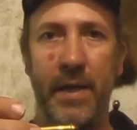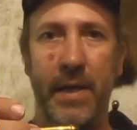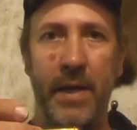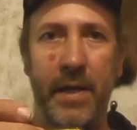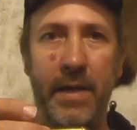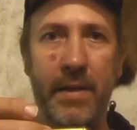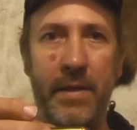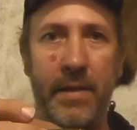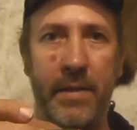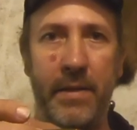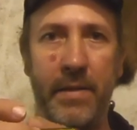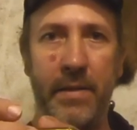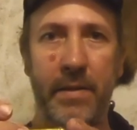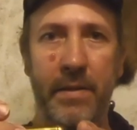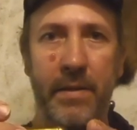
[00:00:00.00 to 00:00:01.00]
And
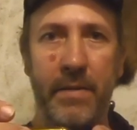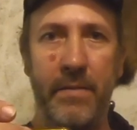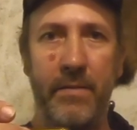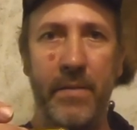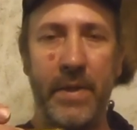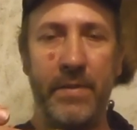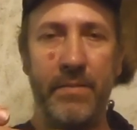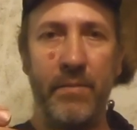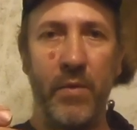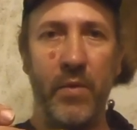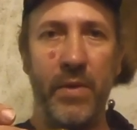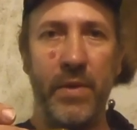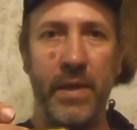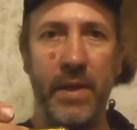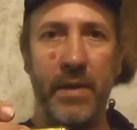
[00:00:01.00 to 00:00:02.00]
with
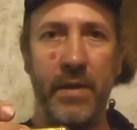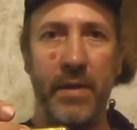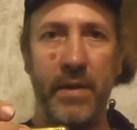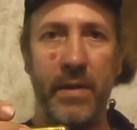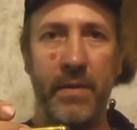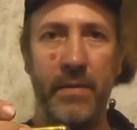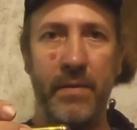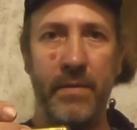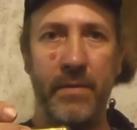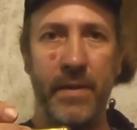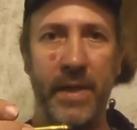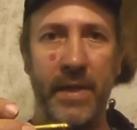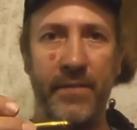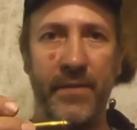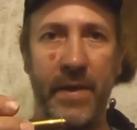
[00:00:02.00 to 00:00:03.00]
more than
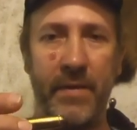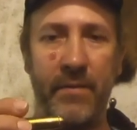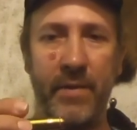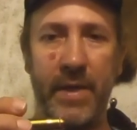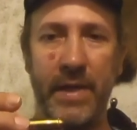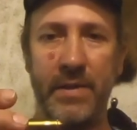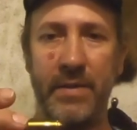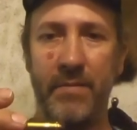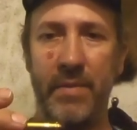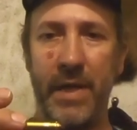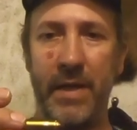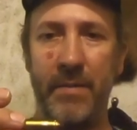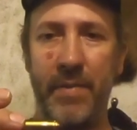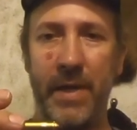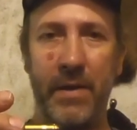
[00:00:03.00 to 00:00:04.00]
95 grains of
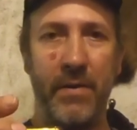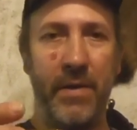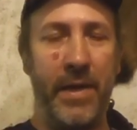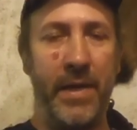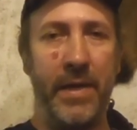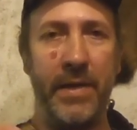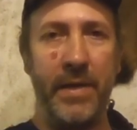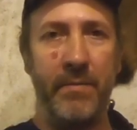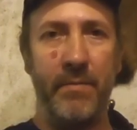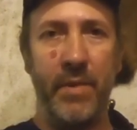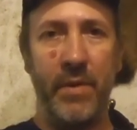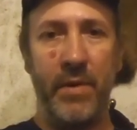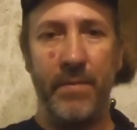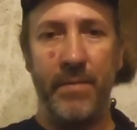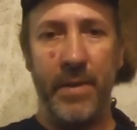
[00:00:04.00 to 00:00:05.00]
black powder, and they didn't
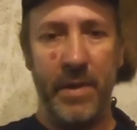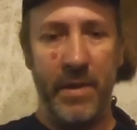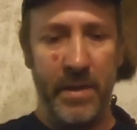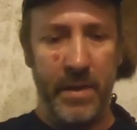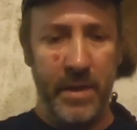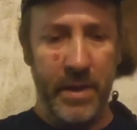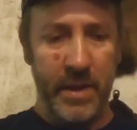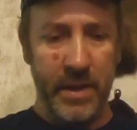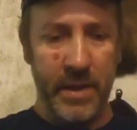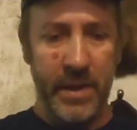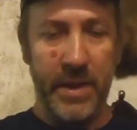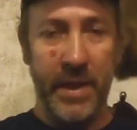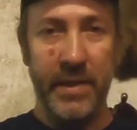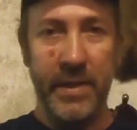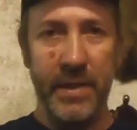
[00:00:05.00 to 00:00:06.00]
blow up the
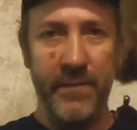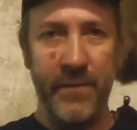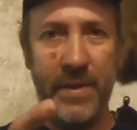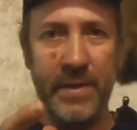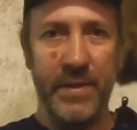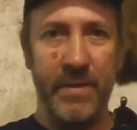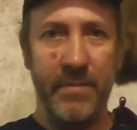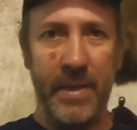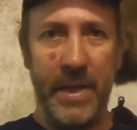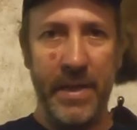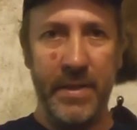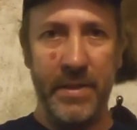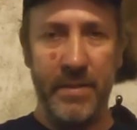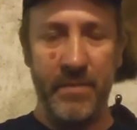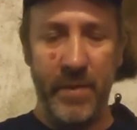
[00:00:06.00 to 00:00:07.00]
gun. They did eventually
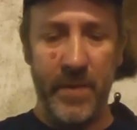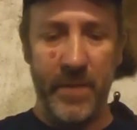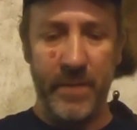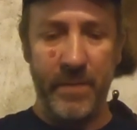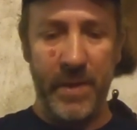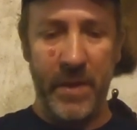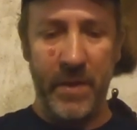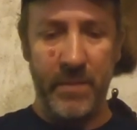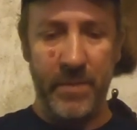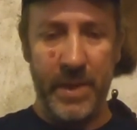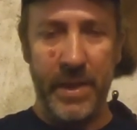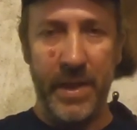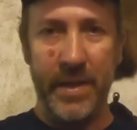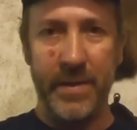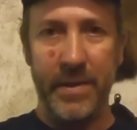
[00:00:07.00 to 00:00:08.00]
manage to blow up the barrel,
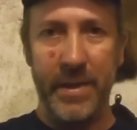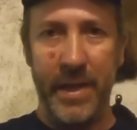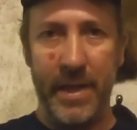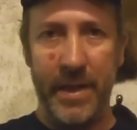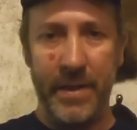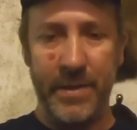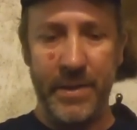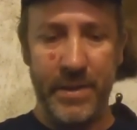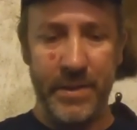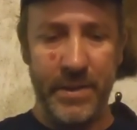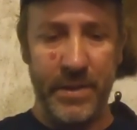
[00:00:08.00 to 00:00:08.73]
but not the action.